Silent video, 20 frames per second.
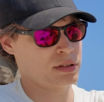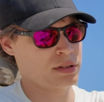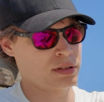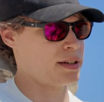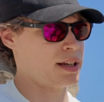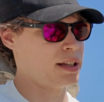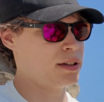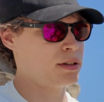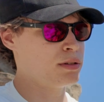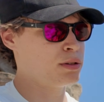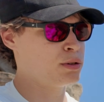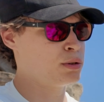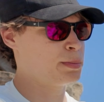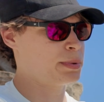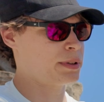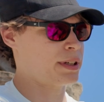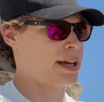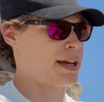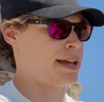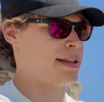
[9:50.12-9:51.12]
another loop,
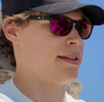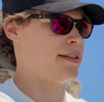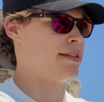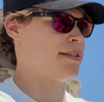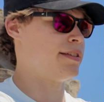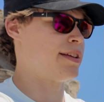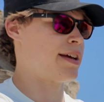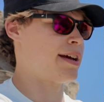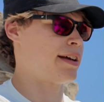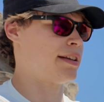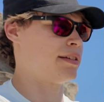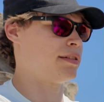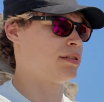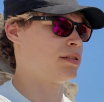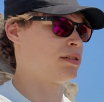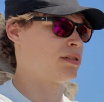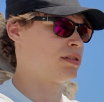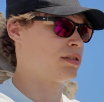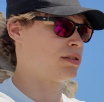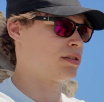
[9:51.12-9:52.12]
and then
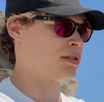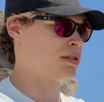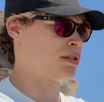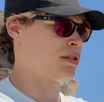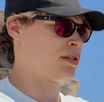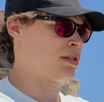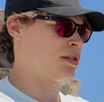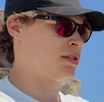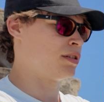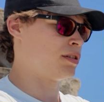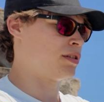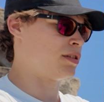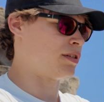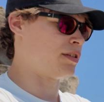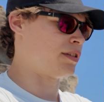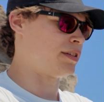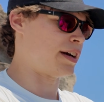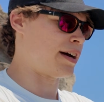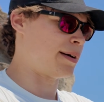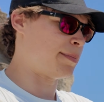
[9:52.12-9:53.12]

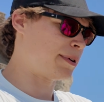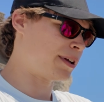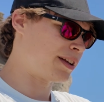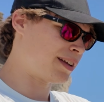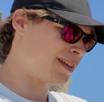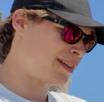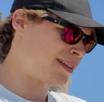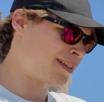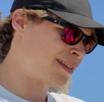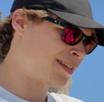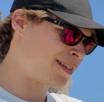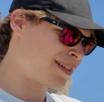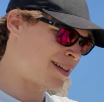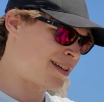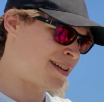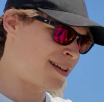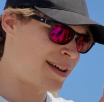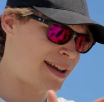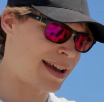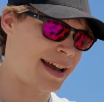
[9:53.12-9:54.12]
on top.
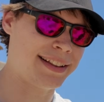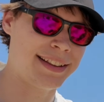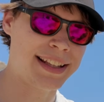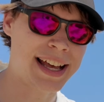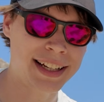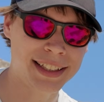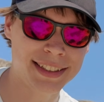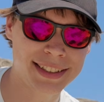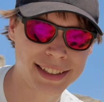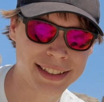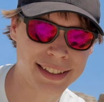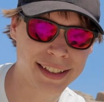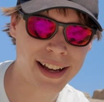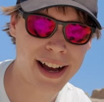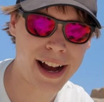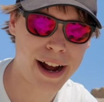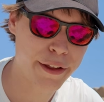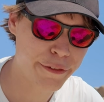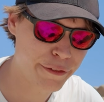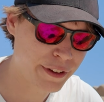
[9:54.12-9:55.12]
And that is it.
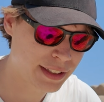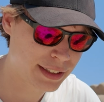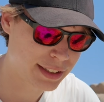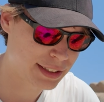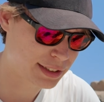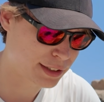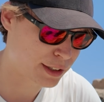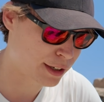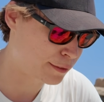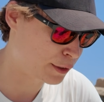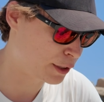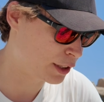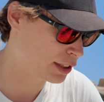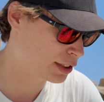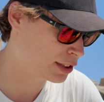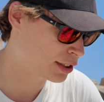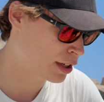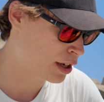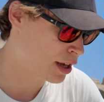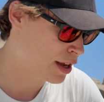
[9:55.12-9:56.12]
I think this
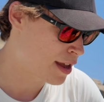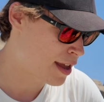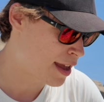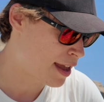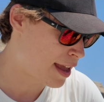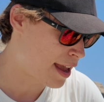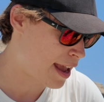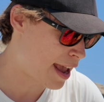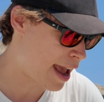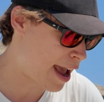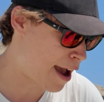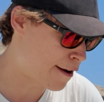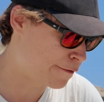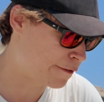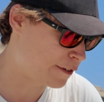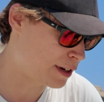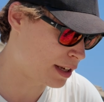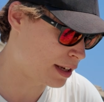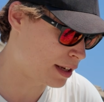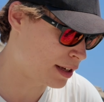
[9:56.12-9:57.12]
covers
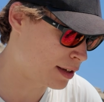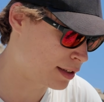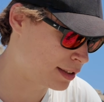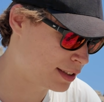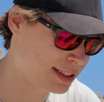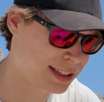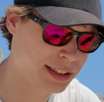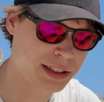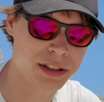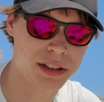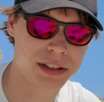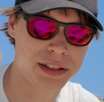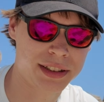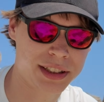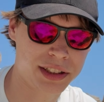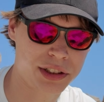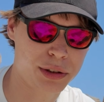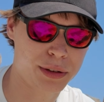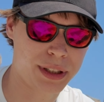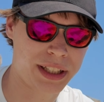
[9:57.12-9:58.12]
every single
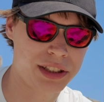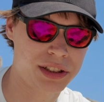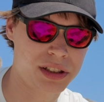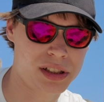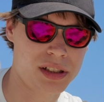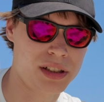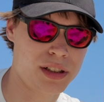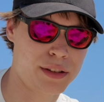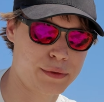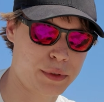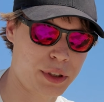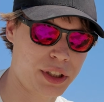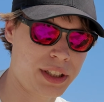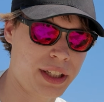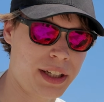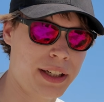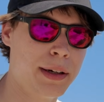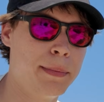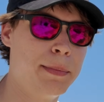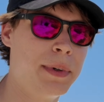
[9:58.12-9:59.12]
situation of
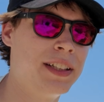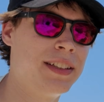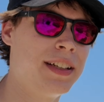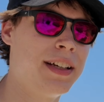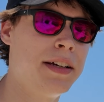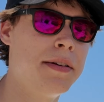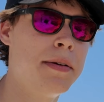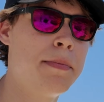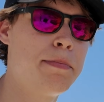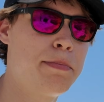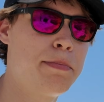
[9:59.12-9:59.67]
drinking a mate